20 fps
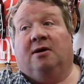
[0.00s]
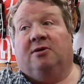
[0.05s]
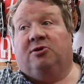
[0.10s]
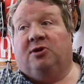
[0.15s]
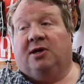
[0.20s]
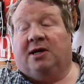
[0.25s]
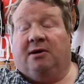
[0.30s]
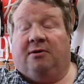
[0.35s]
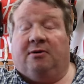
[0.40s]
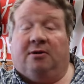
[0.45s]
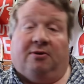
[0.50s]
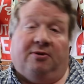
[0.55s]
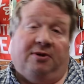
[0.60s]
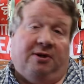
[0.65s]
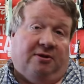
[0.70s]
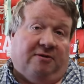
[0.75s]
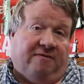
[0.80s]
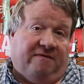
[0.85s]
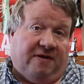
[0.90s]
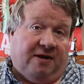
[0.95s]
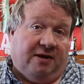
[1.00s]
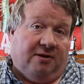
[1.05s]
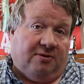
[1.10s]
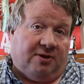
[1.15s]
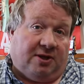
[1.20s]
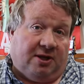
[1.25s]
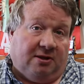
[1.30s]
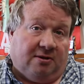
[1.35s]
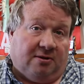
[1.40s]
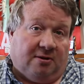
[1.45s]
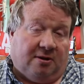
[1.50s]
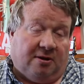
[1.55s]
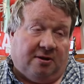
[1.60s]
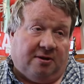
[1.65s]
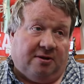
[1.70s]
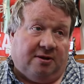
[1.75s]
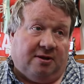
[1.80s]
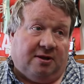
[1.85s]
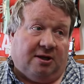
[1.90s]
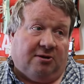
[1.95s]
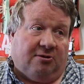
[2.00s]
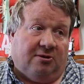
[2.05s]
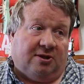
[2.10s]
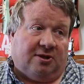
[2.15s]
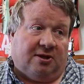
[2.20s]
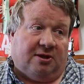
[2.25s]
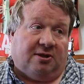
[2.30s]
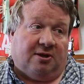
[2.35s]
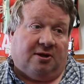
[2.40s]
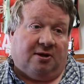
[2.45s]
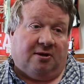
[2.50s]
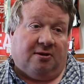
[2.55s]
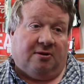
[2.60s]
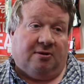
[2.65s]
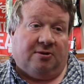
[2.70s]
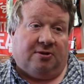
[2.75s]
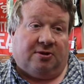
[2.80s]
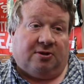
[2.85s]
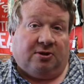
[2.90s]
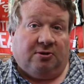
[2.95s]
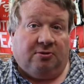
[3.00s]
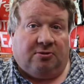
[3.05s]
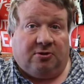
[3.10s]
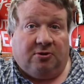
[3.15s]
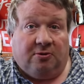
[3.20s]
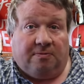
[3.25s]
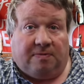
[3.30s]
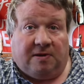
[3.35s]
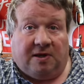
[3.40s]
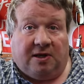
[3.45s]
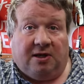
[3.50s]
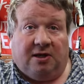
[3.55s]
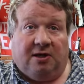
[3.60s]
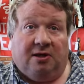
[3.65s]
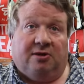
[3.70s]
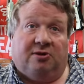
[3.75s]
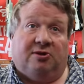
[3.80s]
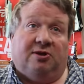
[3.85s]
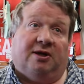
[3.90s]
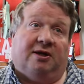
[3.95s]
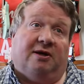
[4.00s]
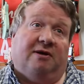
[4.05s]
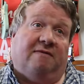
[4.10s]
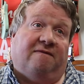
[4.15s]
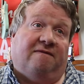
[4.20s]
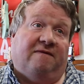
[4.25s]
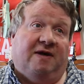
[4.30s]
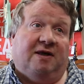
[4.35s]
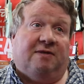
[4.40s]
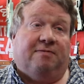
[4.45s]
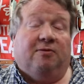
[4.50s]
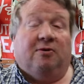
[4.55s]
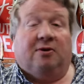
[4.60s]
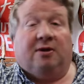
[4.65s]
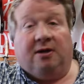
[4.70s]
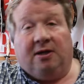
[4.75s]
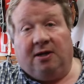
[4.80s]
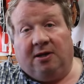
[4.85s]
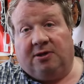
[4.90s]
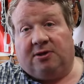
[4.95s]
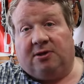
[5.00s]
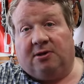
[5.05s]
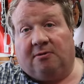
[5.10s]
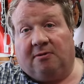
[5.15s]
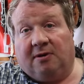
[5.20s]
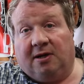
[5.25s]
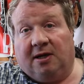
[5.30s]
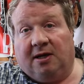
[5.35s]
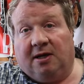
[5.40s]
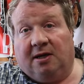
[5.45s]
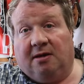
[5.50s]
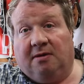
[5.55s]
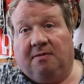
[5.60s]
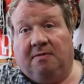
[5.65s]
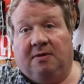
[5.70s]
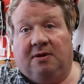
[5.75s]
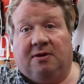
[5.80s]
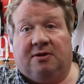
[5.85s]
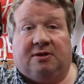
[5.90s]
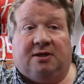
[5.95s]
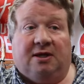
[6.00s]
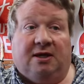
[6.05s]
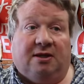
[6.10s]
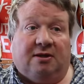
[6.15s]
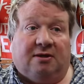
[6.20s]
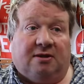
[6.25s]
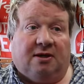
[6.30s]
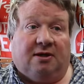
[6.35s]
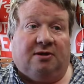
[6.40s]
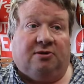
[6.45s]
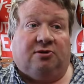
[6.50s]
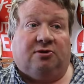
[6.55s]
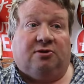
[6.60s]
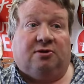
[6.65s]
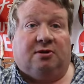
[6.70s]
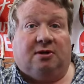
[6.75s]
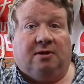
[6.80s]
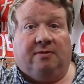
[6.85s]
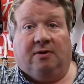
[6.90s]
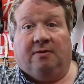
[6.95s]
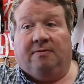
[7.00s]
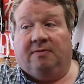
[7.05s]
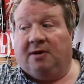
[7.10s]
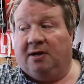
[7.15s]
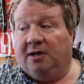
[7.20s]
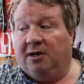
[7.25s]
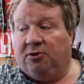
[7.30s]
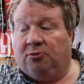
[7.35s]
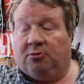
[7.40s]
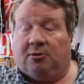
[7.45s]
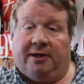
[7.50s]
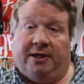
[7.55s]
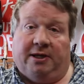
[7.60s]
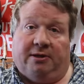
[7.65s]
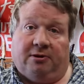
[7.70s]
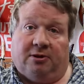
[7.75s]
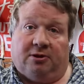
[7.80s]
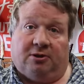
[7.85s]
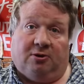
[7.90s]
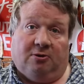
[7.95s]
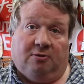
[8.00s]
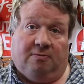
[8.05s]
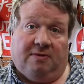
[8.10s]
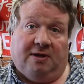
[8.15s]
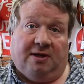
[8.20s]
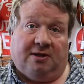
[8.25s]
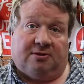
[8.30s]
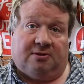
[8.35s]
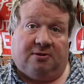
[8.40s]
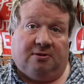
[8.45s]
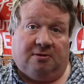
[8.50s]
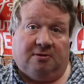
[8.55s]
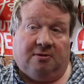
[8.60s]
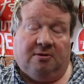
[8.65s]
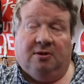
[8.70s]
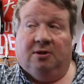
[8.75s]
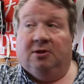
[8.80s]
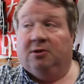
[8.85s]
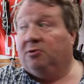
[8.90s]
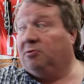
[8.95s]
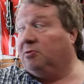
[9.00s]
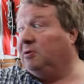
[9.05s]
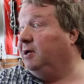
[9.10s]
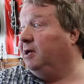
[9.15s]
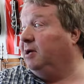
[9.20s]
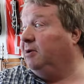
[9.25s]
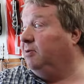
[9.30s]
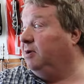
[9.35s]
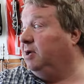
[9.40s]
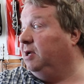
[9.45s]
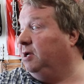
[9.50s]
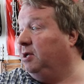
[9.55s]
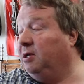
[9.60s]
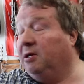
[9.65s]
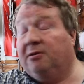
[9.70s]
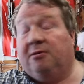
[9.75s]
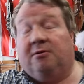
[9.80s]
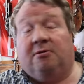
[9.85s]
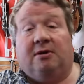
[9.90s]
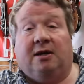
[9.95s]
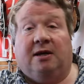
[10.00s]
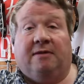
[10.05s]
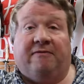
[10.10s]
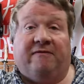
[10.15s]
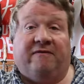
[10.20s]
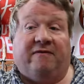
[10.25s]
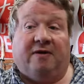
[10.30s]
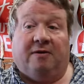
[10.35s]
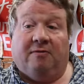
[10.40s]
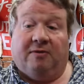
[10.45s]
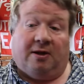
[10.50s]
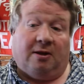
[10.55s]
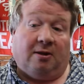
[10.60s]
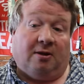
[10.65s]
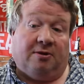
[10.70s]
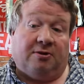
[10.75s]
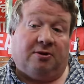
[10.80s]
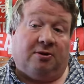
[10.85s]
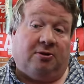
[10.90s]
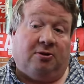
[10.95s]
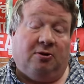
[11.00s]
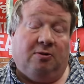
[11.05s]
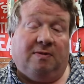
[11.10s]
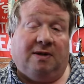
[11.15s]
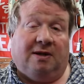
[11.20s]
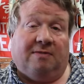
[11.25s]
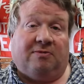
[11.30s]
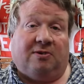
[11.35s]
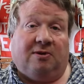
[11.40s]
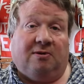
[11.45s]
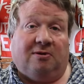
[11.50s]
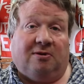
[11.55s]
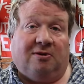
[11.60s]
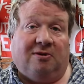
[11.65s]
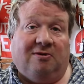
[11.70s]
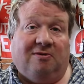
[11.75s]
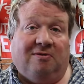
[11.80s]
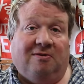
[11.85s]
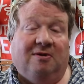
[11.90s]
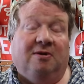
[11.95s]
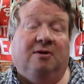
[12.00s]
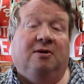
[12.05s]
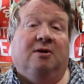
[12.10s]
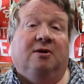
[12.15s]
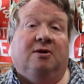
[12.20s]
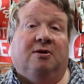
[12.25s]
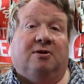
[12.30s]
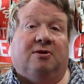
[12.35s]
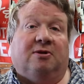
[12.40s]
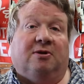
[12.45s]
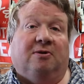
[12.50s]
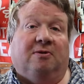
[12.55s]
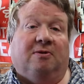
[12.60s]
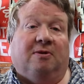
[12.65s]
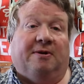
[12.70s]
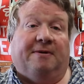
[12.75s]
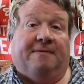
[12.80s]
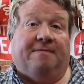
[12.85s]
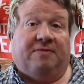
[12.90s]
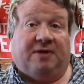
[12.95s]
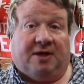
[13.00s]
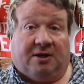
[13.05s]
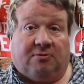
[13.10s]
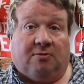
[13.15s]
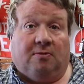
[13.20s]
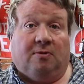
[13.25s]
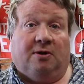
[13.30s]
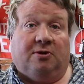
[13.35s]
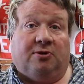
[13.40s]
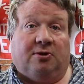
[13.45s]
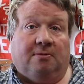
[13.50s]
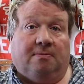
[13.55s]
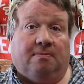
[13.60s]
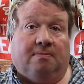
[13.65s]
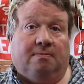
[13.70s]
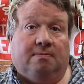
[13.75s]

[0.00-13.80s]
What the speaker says: Check out all the other videos here on Gary's Guitars YouTube page. Check out Facebook and Instagram, and stay in touch. Come on by, try out a Tone Master, try out any other amplifier. We got lots of tube amps here too. So thanks for watching.